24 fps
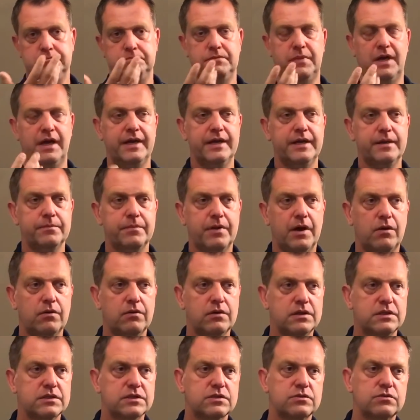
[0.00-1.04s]
buying
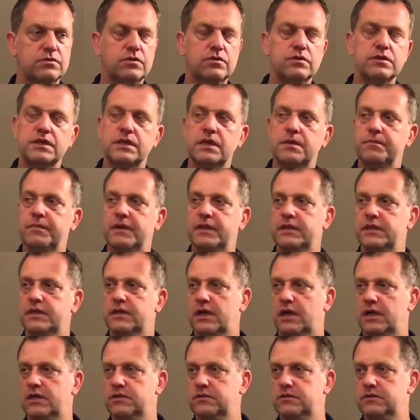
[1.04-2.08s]
power is growing in many
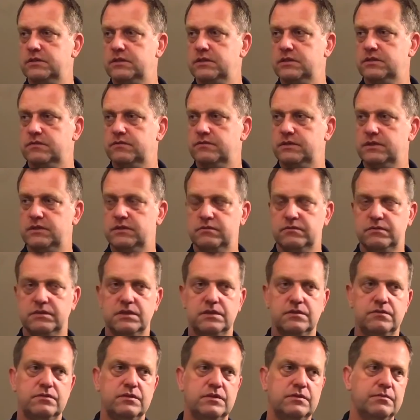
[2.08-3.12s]
countries.
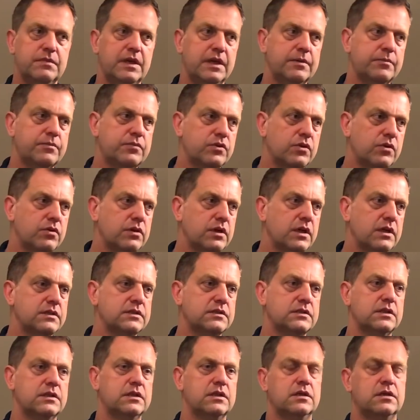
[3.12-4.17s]
We make
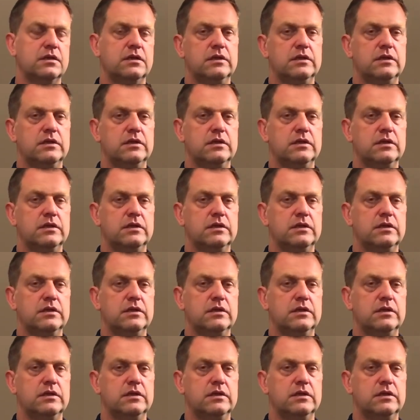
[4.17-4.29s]
products that